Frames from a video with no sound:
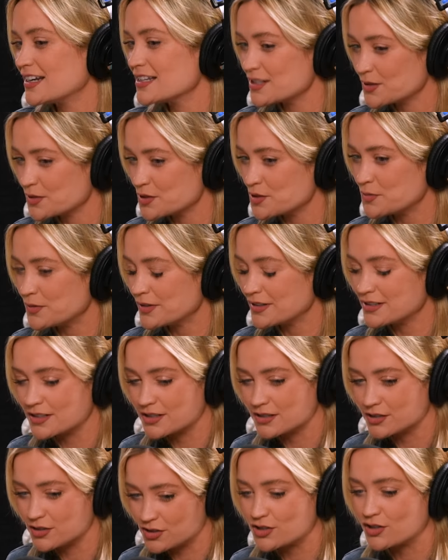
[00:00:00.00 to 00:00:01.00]
said, what do you mean? She
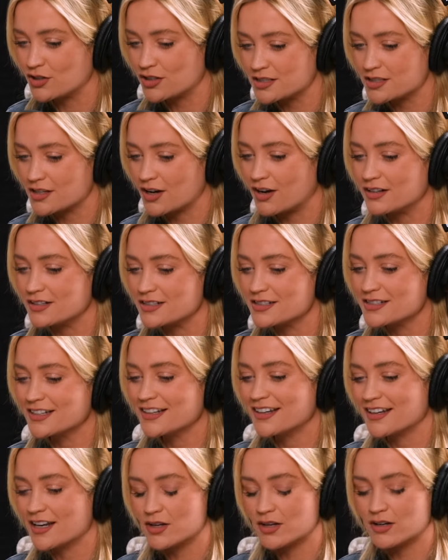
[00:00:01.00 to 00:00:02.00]
goes, your skirt's caught.
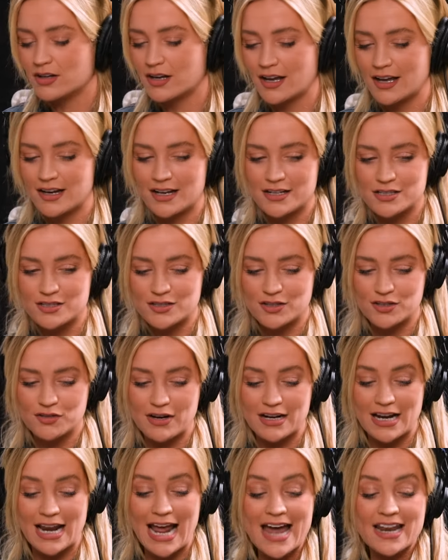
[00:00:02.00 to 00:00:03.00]
And okay. And I just turned
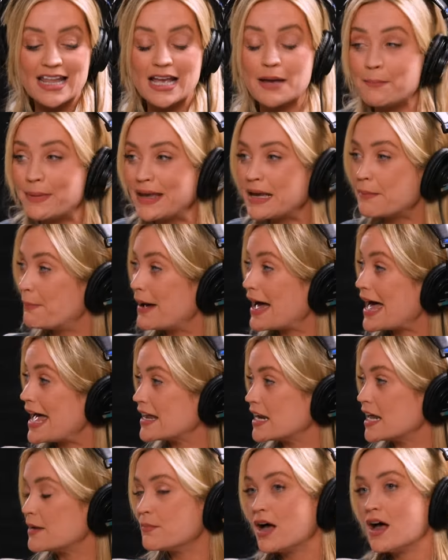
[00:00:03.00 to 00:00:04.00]
around, and I had like a big bag,
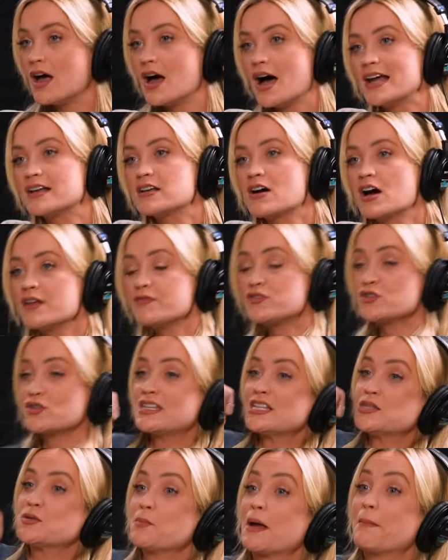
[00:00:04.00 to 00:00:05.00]
and I'd kind of done
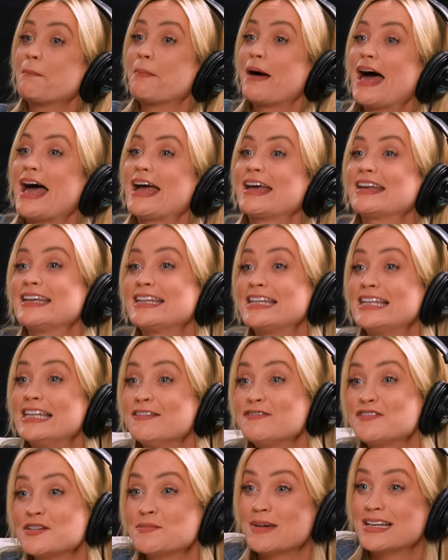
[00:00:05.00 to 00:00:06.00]
this with my bag, and I'd
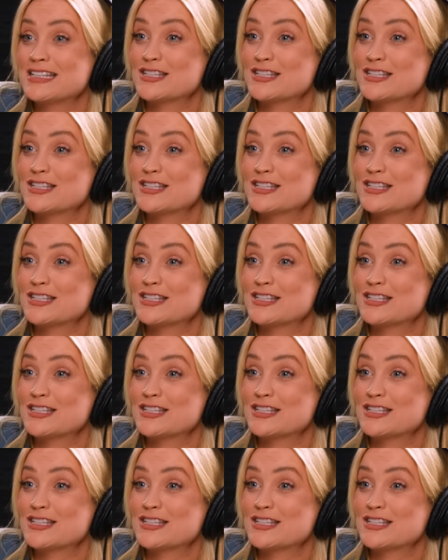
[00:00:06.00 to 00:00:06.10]
lifted my